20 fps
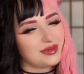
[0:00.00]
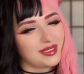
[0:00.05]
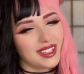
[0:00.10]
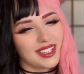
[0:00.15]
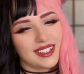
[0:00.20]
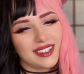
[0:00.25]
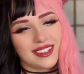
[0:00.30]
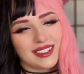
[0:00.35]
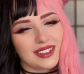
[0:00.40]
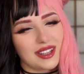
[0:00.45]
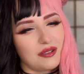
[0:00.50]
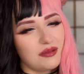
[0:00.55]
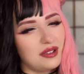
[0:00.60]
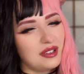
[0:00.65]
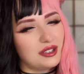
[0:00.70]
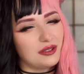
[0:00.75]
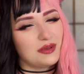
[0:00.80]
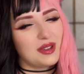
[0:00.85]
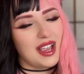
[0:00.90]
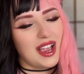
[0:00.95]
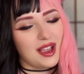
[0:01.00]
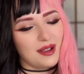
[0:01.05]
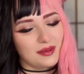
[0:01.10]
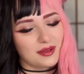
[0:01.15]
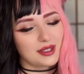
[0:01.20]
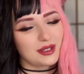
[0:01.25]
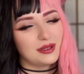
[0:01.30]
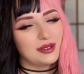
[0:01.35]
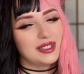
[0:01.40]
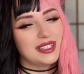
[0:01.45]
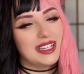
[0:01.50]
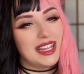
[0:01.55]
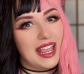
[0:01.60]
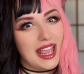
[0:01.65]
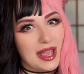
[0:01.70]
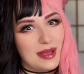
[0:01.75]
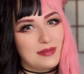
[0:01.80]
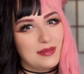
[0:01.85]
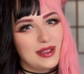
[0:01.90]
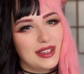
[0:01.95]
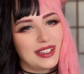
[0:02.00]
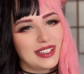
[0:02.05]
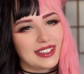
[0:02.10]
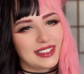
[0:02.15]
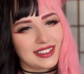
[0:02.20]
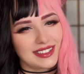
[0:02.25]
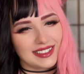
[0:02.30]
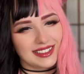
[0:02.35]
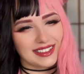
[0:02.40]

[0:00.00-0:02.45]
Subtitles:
This is going to be absolutely epic.